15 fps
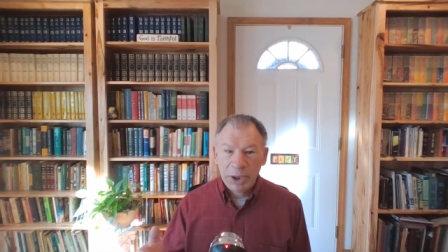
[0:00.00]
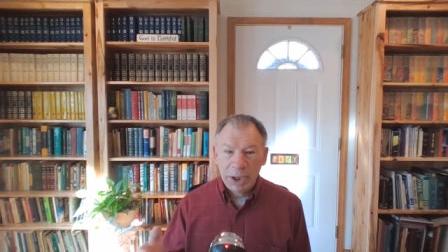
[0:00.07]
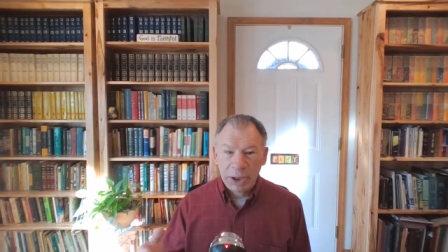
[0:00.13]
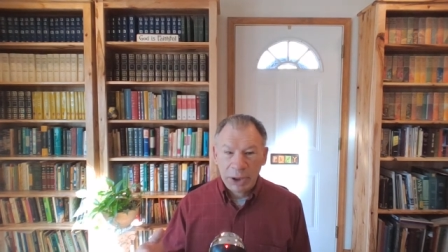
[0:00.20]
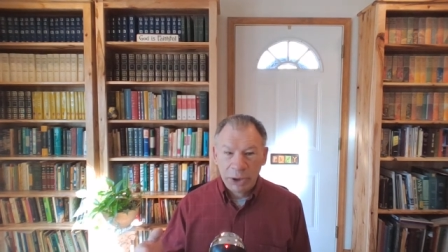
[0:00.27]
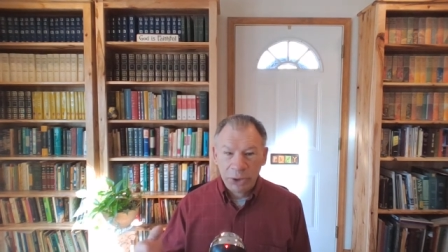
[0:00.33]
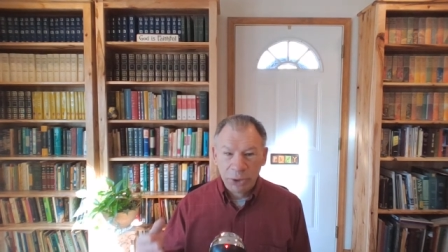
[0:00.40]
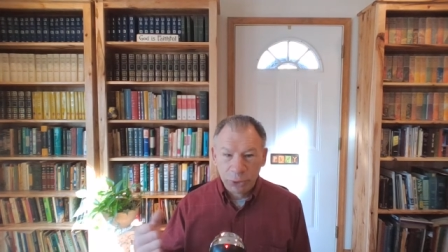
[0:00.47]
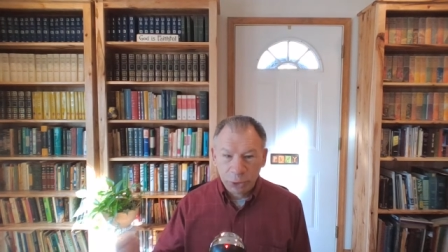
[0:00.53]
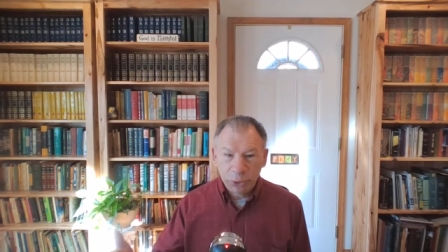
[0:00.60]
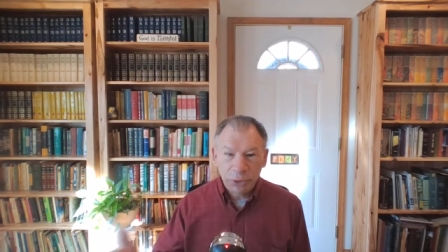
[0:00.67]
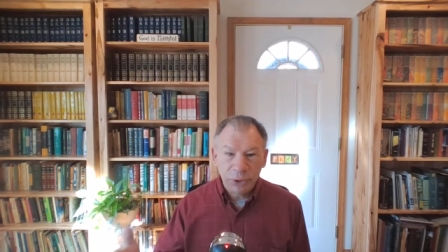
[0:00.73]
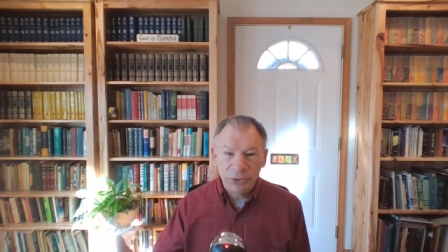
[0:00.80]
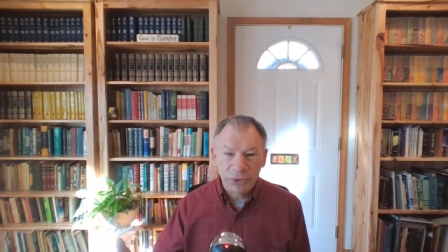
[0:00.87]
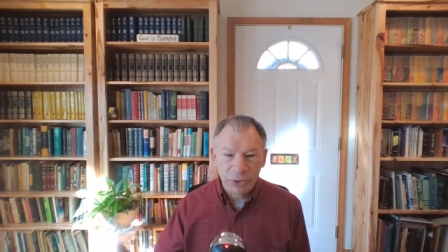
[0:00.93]
and
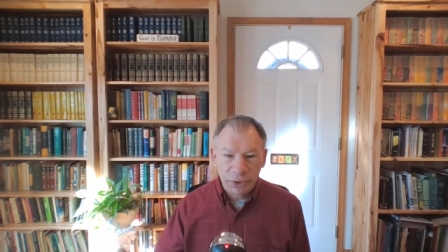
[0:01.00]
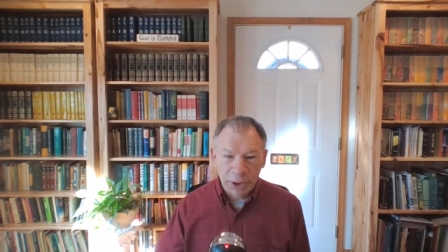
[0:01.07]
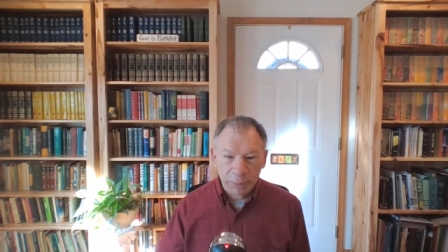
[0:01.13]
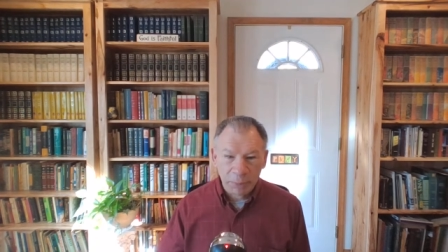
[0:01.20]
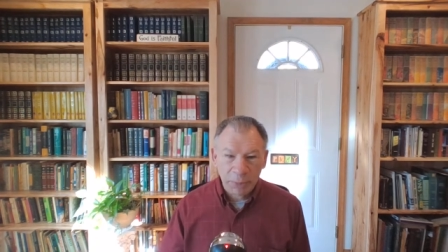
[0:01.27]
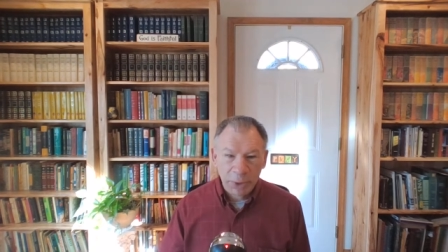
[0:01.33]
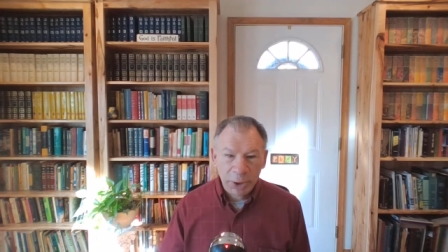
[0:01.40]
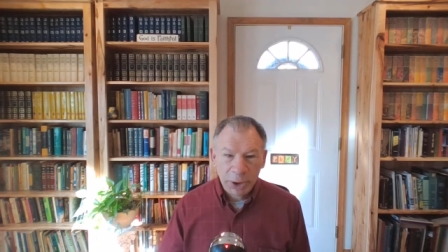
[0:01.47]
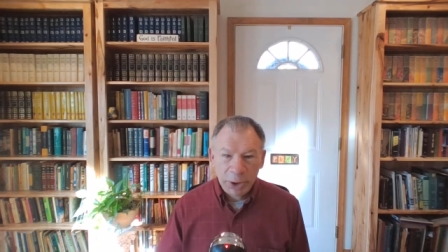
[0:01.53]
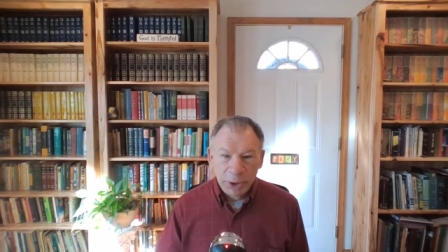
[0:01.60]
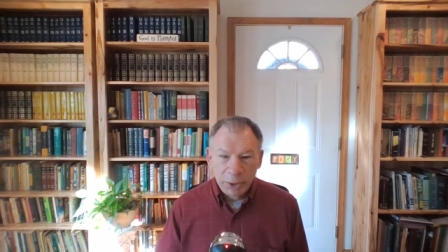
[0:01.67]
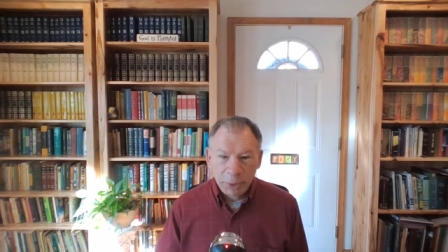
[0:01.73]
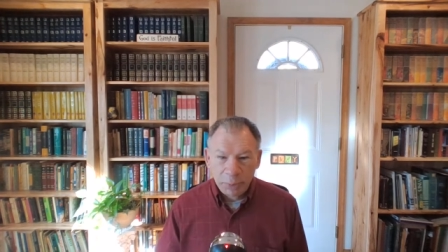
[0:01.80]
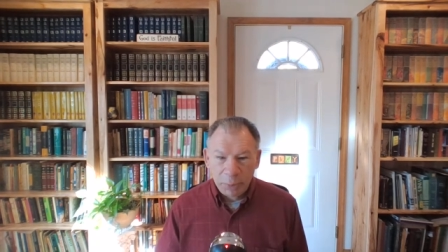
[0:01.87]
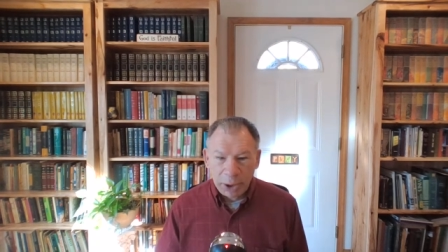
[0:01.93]
encourage them
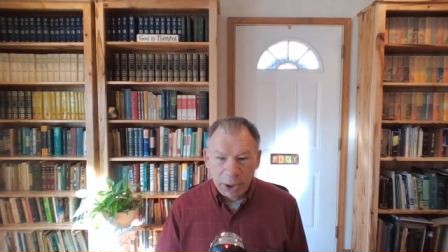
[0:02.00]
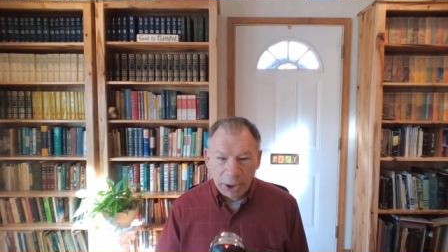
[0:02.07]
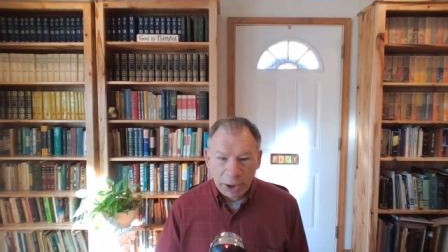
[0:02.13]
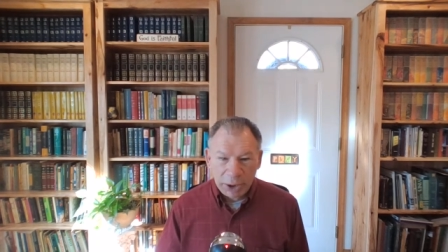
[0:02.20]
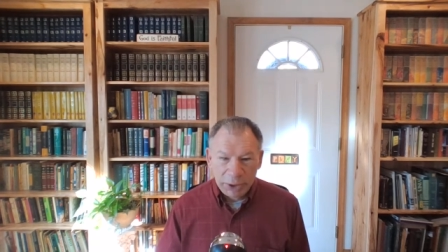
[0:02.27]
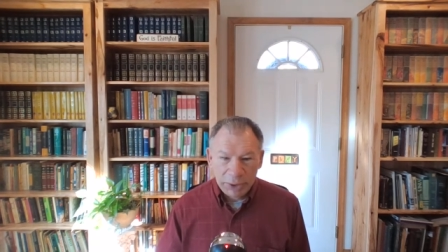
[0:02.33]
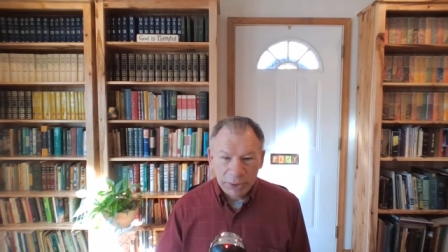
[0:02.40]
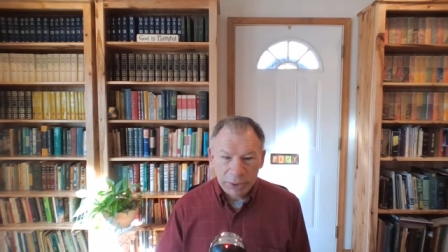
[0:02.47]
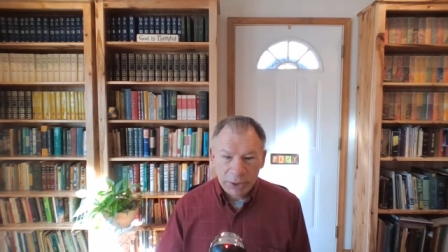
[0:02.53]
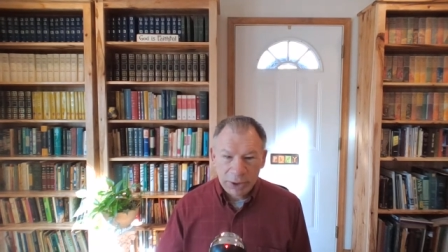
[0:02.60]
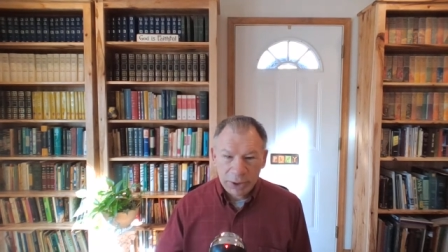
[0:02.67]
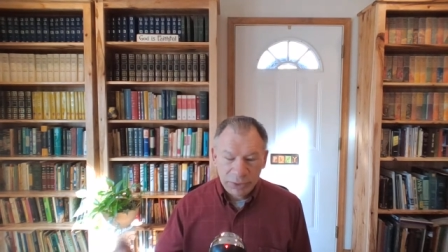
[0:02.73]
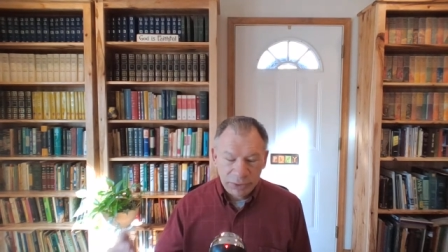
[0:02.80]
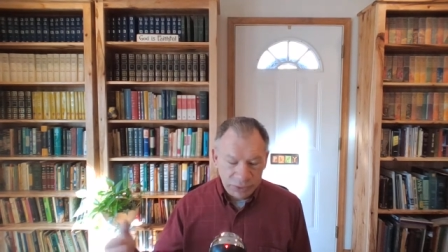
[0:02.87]
by uh,